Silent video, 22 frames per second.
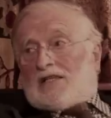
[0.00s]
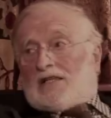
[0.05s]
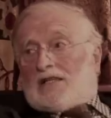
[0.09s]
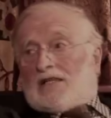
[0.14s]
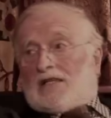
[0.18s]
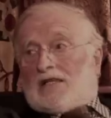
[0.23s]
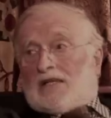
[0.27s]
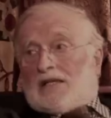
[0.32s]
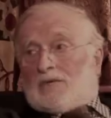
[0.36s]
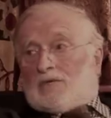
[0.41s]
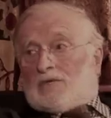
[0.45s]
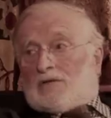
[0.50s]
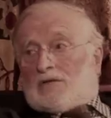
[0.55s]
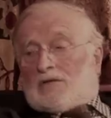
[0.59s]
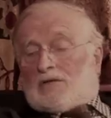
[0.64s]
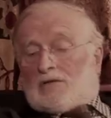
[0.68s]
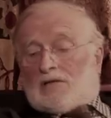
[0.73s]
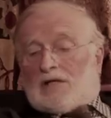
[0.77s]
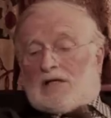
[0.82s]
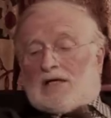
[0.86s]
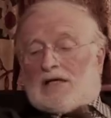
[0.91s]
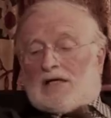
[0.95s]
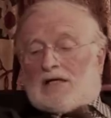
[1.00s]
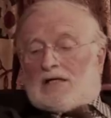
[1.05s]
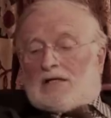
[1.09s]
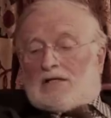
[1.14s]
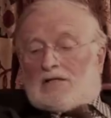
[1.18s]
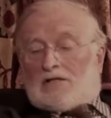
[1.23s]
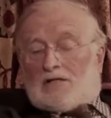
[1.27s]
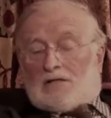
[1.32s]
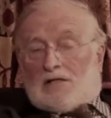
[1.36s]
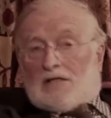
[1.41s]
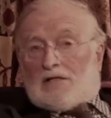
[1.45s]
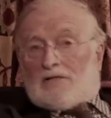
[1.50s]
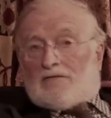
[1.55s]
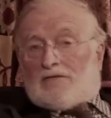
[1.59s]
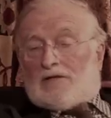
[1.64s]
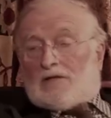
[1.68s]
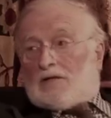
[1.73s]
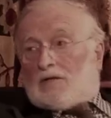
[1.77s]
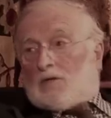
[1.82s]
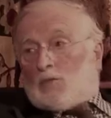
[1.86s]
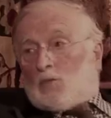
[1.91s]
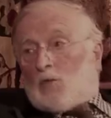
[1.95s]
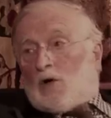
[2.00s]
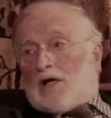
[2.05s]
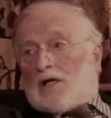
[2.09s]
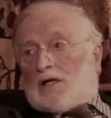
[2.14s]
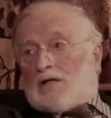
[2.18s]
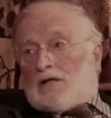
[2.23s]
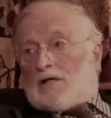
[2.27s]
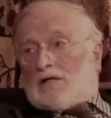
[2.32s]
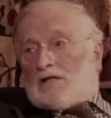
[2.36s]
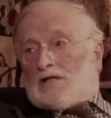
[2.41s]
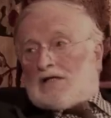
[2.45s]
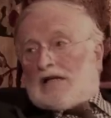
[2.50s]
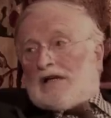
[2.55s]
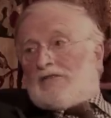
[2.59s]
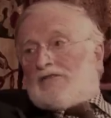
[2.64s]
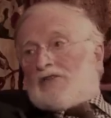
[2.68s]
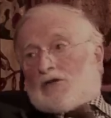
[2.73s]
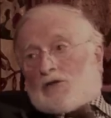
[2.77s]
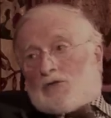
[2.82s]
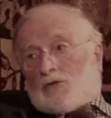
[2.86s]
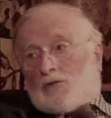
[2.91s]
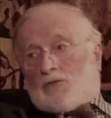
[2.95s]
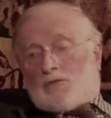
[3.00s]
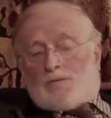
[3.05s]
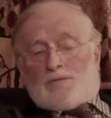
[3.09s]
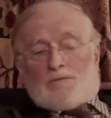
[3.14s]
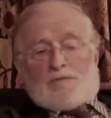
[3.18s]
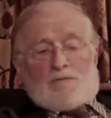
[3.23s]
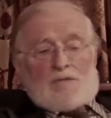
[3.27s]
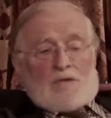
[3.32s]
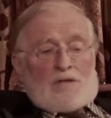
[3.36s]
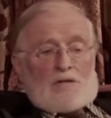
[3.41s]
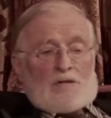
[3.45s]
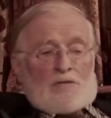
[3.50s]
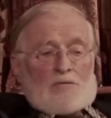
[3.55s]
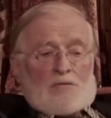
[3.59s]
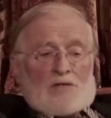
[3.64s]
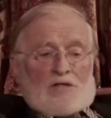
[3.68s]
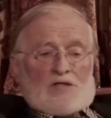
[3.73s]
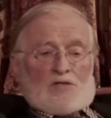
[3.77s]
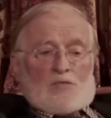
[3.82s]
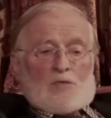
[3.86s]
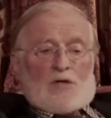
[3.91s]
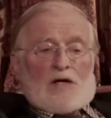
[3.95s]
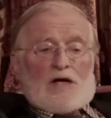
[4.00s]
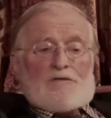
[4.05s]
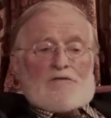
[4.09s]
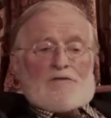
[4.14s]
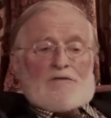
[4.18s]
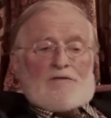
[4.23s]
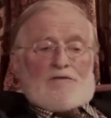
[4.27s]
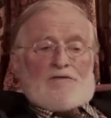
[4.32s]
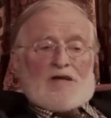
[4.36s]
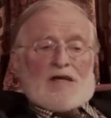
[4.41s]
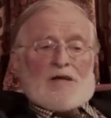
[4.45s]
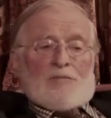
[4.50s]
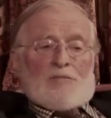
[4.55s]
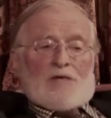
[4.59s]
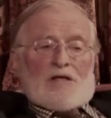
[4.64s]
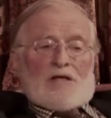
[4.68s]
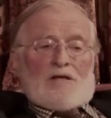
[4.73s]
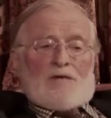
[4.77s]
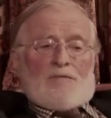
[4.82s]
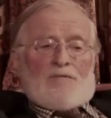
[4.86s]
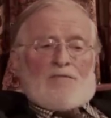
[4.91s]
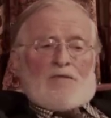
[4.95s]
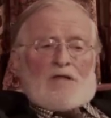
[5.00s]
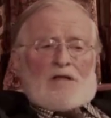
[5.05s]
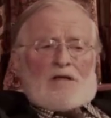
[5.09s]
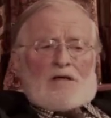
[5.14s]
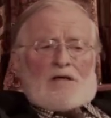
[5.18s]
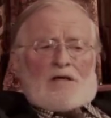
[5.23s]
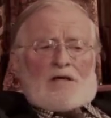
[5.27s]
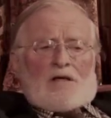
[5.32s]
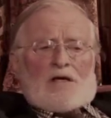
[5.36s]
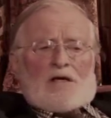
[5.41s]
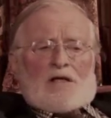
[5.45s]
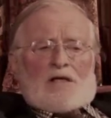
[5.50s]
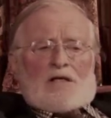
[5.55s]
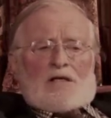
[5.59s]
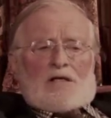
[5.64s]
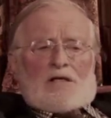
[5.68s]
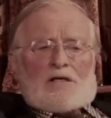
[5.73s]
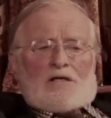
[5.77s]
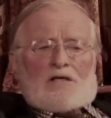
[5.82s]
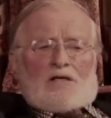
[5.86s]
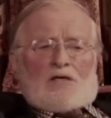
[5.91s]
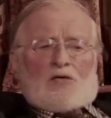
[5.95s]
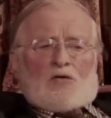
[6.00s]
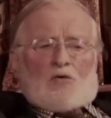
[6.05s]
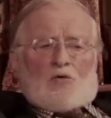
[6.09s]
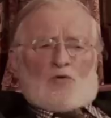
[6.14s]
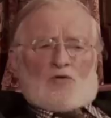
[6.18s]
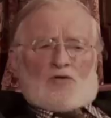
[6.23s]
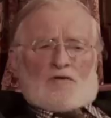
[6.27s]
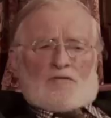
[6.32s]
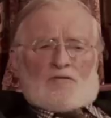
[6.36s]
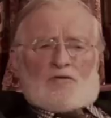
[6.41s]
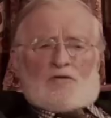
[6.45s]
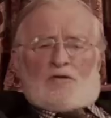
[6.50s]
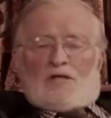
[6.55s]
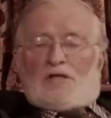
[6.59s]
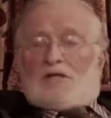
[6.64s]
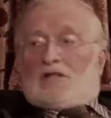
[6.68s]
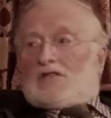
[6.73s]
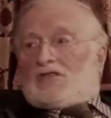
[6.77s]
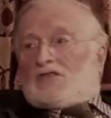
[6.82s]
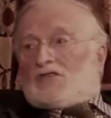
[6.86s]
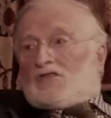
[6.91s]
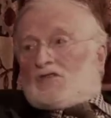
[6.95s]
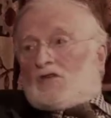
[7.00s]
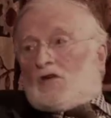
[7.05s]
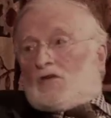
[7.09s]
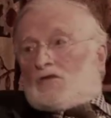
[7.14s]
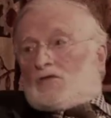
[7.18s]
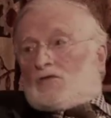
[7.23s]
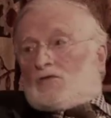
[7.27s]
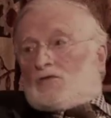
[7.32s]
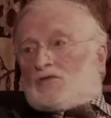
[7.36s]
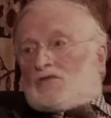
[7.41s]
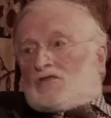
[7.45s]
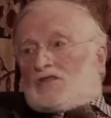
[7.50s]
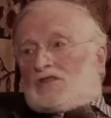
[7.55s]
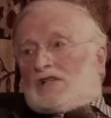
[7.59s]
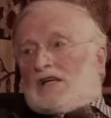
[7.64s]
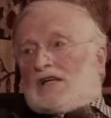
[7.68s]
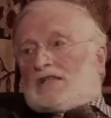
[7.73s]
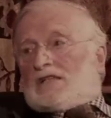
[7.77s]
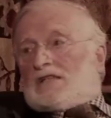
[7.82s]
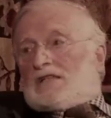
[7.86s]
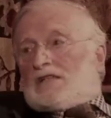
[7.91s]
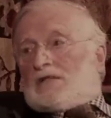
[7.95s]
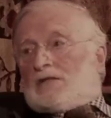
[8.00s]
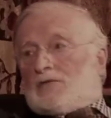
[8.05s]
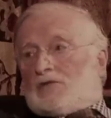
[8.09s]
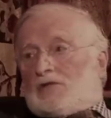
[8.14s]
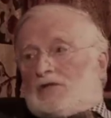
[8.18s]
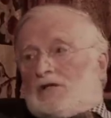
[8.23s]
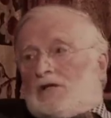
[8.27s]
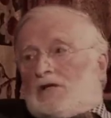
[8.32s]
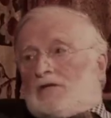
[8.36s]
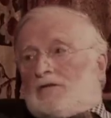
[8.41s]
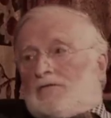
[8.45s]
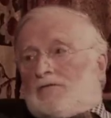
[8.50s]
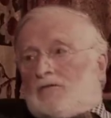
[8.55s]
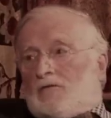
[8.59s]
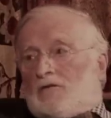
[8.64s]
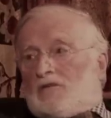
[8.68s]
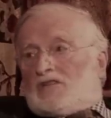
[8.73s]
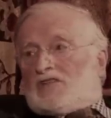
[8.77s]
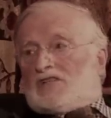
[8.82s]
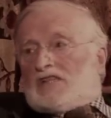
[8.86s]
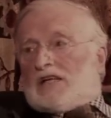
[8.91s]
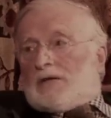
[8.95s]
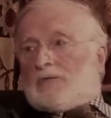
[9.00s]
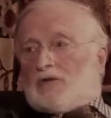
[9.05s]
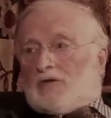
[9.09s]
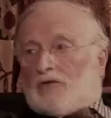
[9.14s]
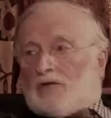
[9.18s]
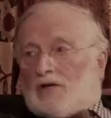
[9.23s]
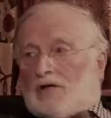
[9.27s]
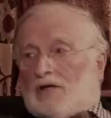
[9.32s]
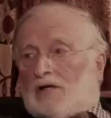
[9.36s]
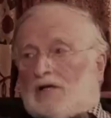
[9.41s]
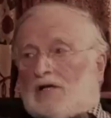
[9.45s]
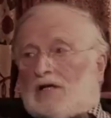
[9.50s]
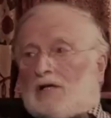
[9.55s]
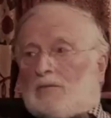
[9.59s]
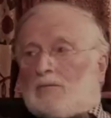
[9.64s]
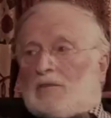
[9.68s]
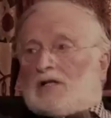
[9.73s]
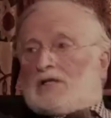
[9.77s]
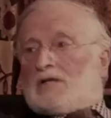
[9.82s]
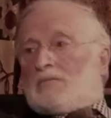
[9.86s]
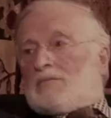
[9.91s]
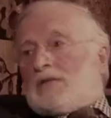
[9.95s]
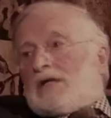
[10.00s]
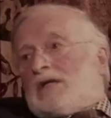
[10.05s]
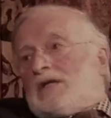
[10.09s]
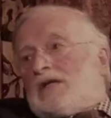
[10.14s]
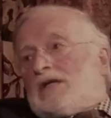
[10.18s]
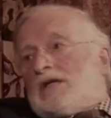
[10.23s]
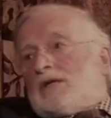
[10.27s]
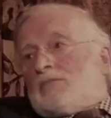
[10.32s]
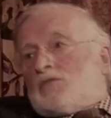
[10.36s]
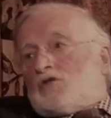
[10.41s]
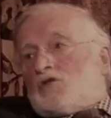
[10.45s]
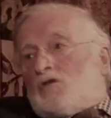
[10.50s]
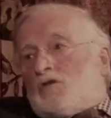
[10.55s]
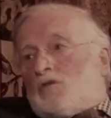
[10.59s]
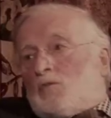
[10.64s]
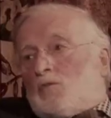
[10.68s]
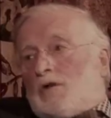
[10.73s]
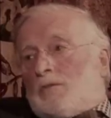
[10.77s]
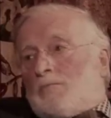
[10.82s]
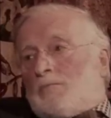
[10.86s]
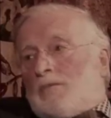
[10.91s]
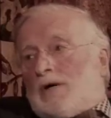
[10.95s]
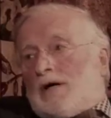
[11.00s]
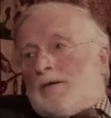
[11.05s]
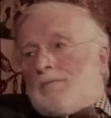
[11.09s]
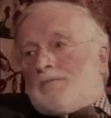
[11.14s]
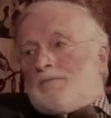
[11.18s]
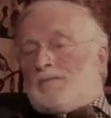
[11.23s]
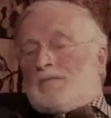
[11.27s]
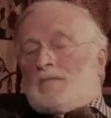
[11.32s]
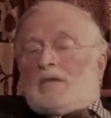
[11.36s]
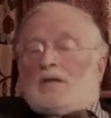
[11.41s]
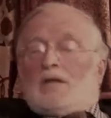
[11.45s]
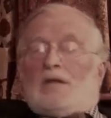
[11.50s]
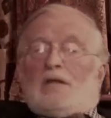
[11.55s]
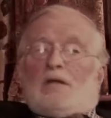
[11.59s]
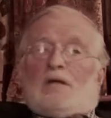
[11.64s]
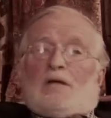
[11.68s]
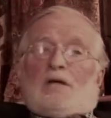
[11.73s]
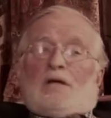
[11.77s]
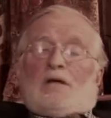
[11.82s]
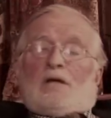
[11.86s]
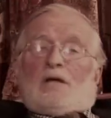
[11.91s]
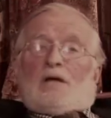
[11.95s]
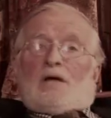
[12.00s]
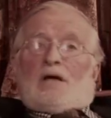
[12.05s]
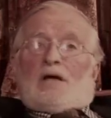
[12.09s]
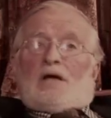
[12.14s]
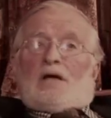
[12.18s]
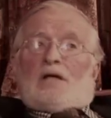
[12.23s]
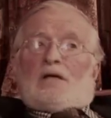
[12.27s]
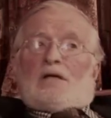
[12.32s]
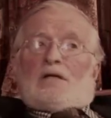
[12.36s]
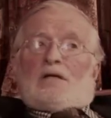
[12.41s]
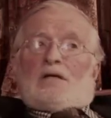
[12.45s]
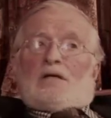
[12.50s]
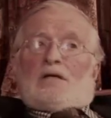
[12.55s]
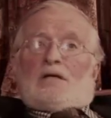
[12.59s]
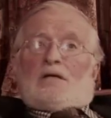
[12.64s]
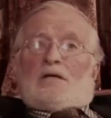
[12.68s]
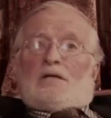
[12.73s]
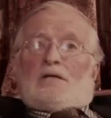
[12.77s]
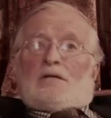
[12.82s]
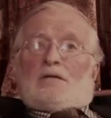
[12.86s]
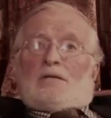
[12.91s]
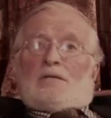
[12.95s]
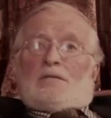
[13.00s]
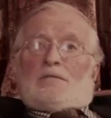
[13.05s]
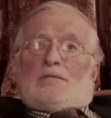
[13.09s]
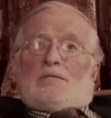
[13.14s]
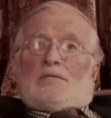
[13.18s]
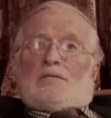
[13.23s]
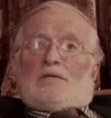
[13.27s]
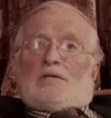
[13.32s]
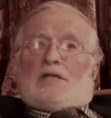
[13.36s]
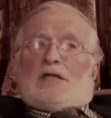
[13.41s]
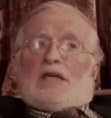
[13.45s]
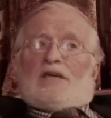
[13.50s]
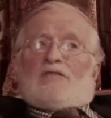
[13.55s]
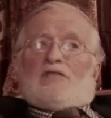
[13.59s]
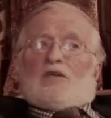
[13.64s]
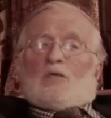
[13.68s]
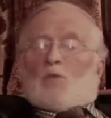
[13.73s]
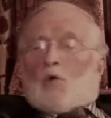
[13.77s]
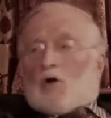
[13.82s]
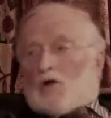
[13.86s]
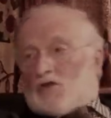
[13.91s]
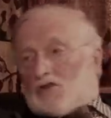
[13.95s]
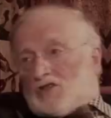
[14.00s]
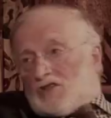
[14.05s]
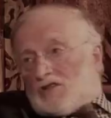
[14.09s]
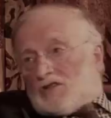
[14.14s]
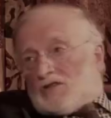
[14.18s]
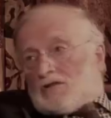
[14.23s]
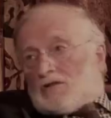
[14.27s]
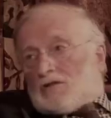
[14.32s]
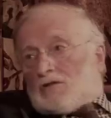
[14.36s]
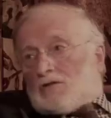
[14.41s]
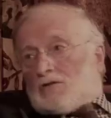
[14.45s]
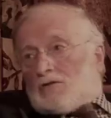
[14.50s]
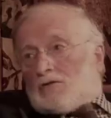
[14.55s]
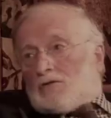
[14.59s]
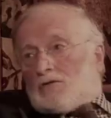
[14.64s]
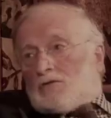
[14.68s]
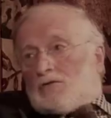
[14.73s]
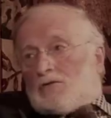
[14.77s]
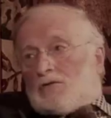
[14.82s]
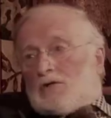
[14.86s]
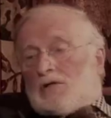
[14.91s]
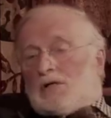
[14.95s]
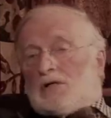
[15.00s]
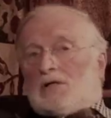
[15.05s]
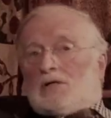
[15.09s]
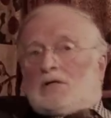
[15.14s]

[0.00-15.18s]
and he came to live in Whitelands Avenue with his wife and family. And in the course of doing his doctoral studies, he was going to Fuller Seminary, and he met a man named John Wimber. And David Watson, who